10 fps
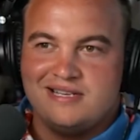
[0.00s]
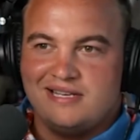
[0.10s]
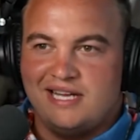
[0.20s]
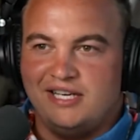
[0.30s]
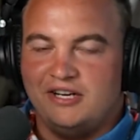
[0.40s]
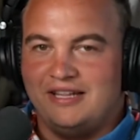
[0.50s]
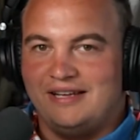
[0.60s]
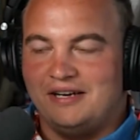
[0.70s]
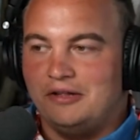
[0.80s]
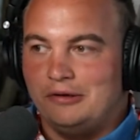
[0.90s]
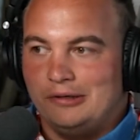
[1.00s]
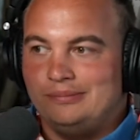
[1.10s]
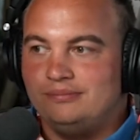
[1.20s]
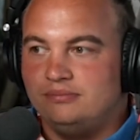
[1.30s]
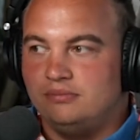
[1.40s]
and I think another
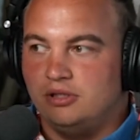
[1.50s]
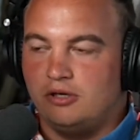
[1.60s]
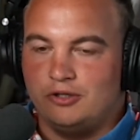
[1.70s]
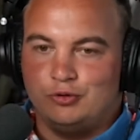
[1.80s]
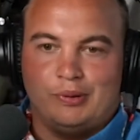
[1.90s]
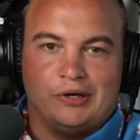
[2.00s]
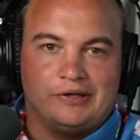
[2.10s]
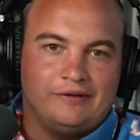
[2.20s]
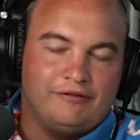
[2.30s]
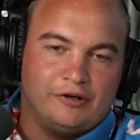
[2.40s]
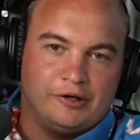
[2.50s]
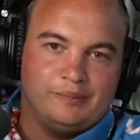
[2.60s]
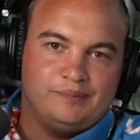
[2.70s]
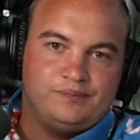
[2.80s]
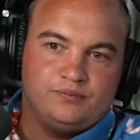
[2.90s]
large perk for
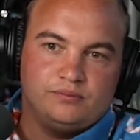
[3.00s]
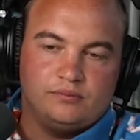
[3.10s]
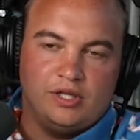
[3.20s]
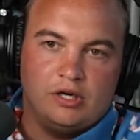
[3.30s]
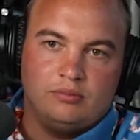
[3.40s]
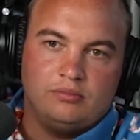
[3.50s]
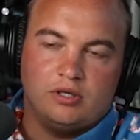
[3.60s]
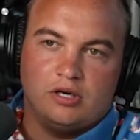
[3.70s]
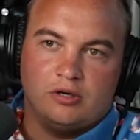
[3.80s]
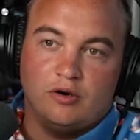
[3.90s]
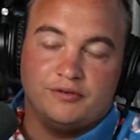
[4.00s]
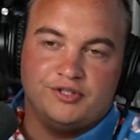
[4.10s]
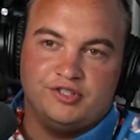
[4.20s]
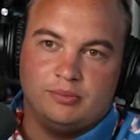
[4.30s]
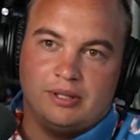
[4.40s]
our
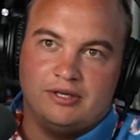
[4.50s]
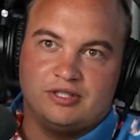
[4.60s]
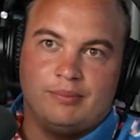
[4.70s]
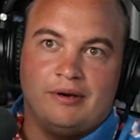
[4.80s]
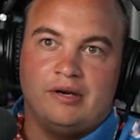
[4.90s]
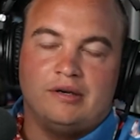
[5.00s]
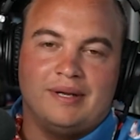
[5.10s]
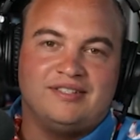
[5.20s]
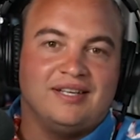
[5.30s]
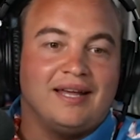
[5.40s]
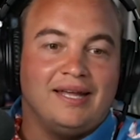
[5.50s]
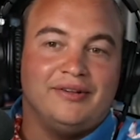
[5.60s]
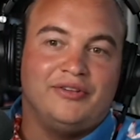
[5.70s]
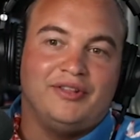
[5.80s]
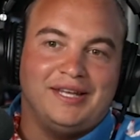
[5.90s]
overseas suppliers compared to domestic
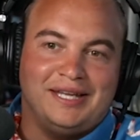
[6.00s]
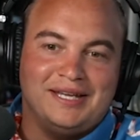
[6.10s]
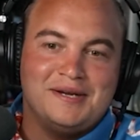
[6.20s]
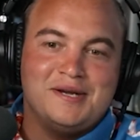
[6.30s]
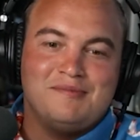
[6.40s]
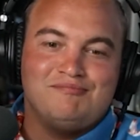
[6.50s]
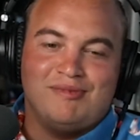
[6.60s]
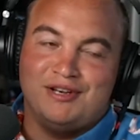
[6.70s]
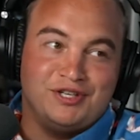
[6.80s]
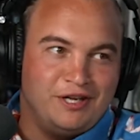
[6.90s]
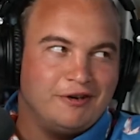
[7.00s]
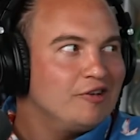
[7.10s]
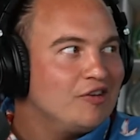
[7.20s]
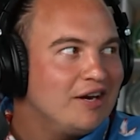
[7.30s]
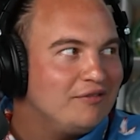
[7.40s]
is the engineering
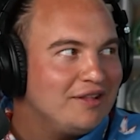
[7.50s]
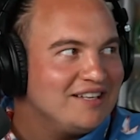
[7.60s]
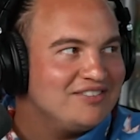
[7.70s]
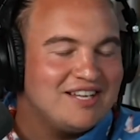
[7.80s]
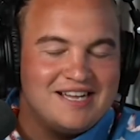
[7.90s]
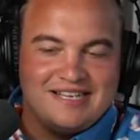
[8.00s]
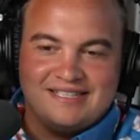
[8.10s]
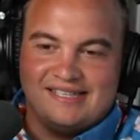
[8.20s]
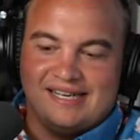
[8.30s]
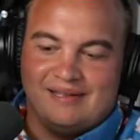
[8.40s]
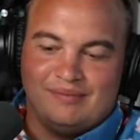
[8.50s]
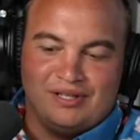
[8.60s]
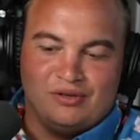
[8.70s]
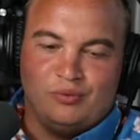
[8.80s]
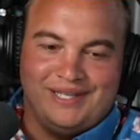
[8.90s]
side of things.
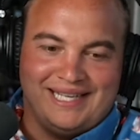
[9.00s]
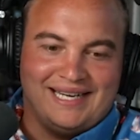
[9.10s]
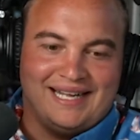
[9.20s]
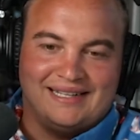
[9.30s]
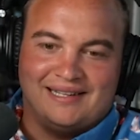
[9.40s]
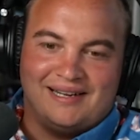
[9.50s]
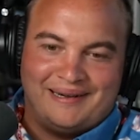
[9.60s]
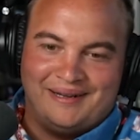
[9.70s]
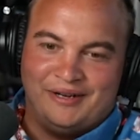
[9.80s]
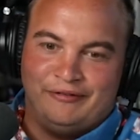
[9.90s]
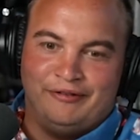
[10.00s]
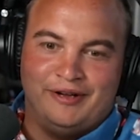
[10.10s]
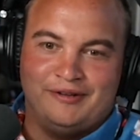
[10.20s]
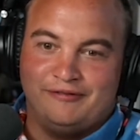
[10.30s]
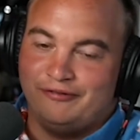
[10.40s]
We get a lot of
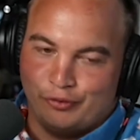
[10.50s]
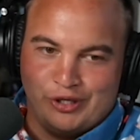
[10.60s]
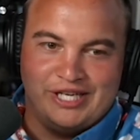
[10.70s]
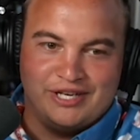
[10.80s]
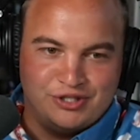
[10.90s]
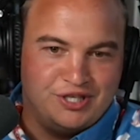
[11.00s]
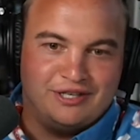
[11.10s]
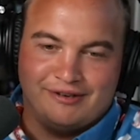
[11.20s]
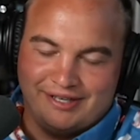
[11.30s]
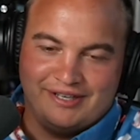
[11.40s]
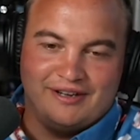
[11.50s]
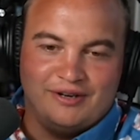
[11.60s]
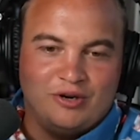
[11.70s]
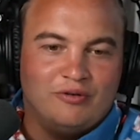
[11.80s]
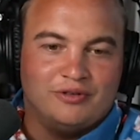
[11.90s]
free engineering done
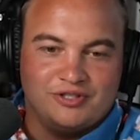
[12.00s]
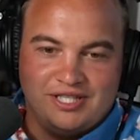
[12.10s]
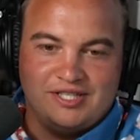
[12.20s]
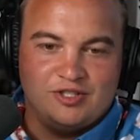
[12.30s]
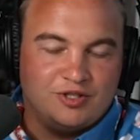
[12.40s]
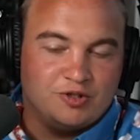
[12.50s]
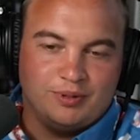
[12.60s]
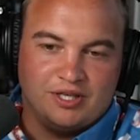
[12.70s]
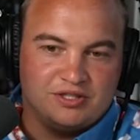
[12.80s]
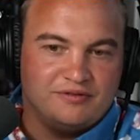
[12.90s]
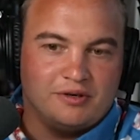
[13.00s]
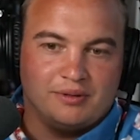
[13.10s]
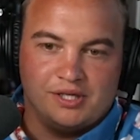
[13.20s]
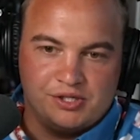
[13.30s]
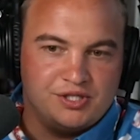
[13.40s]
overseas just because of our
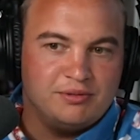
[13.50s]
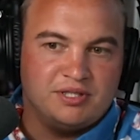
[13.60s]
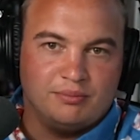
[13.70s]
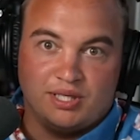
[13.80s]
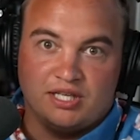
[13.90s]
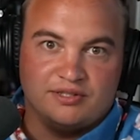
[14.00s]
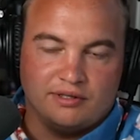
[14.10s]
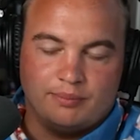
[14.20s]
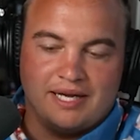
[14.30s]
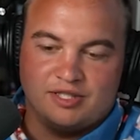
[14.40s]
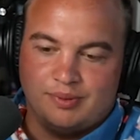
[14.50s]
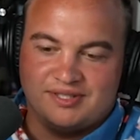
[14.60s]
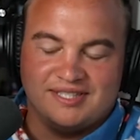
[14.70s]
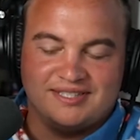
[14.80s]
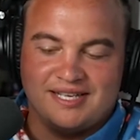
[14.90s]
relationships and because of our past
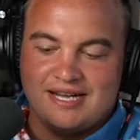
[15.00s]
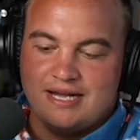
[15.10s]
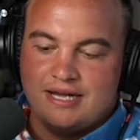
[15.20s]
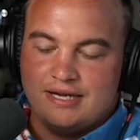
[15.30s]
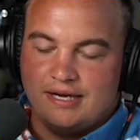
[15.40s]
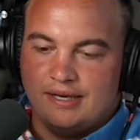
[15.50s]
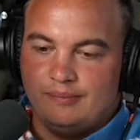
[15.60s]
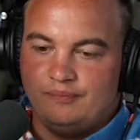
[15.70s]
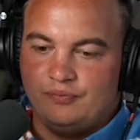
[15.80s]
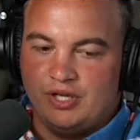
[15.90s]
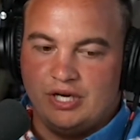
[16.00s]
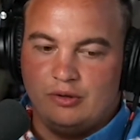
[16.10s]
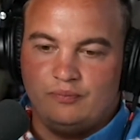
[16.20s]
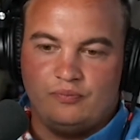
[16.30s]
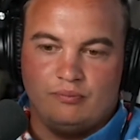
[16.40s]
business.
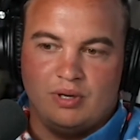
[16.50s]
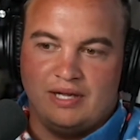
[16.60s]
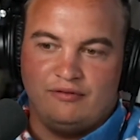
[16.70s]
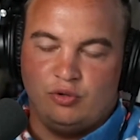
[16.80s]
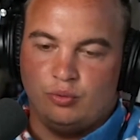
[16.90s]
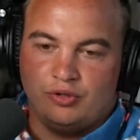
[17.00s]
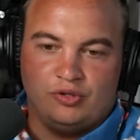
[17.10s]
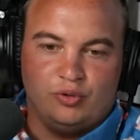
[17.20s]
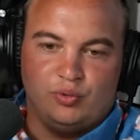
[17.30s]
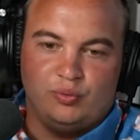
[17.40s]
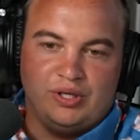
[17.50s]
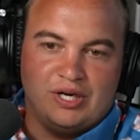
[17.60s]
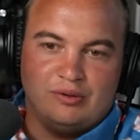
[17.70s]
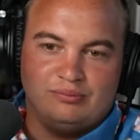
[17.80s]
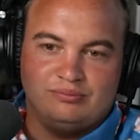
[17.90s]
If you were
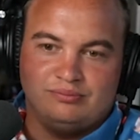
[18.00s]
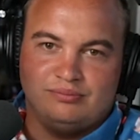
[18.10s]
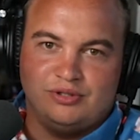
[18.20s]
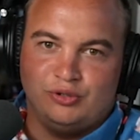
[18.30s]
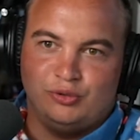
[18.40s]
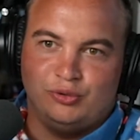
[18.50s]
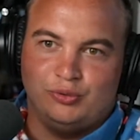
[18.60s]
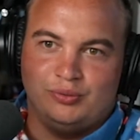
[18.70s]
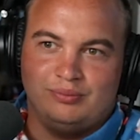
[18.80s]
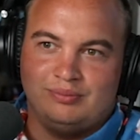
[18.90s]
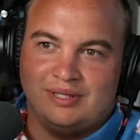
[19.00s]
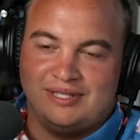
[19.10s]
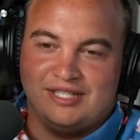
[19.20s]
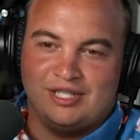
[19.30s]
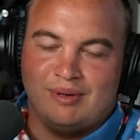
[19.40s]
to do a
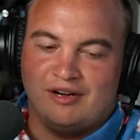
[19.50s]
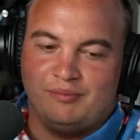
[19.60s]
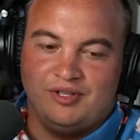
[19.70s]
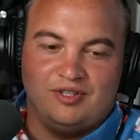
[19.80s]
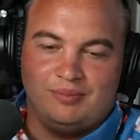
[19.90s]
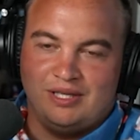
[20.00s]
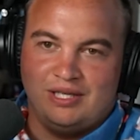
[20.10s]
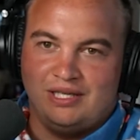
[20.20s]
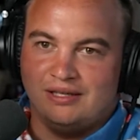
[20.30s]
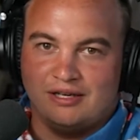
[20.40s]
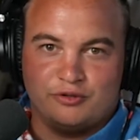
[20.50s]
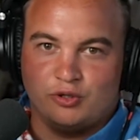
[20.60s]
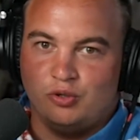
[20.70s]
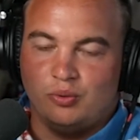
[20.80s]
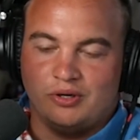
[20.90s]
decent amount of PCB
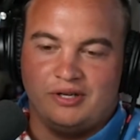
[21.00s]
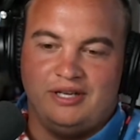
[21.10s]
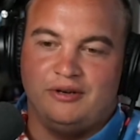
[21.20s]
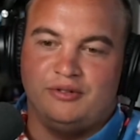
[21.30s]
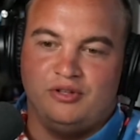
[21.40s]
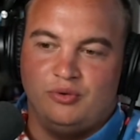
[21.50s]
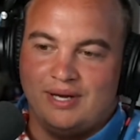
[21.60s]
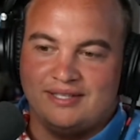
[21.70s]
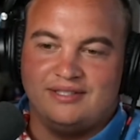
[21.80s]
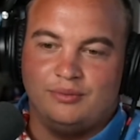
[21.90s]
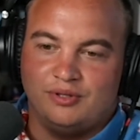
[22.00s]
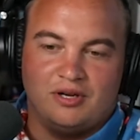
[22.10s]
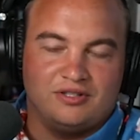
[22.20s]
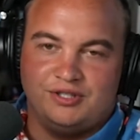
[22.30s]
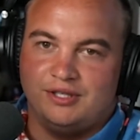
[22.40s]
electrical work here in the US, it would
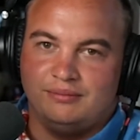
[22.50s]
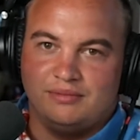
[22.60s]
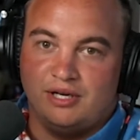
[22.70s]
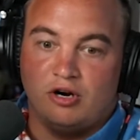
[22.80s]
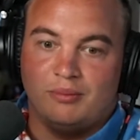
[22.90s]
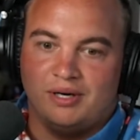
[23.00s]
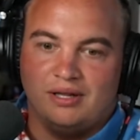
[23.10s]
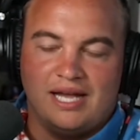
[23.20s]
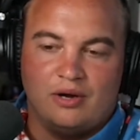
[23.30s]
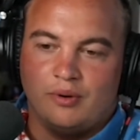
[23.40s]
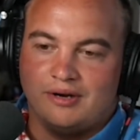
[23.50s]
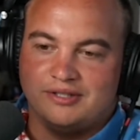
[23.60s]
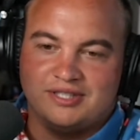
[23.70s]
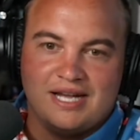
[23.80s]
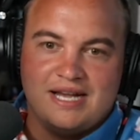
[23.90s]
cost you an arm and a leg,
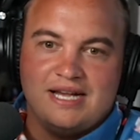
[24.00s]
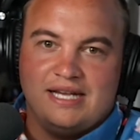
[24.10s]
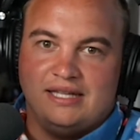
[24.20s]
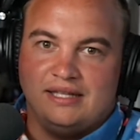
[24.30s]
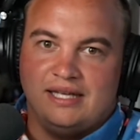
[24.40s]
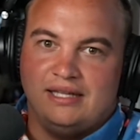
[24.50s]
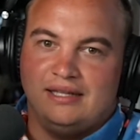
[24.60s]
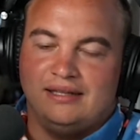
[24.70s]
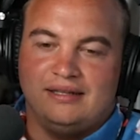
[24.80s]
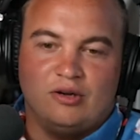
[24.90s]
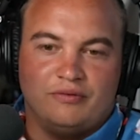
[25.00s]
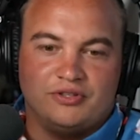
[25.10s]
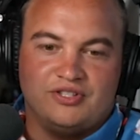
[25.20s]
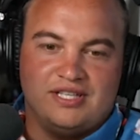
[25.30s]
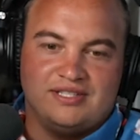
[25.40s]
whereas in
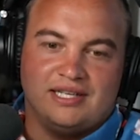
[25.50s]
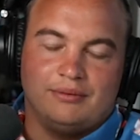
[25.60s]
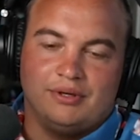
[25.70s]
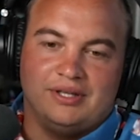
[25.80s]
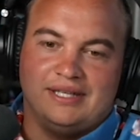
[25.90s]
overseas it really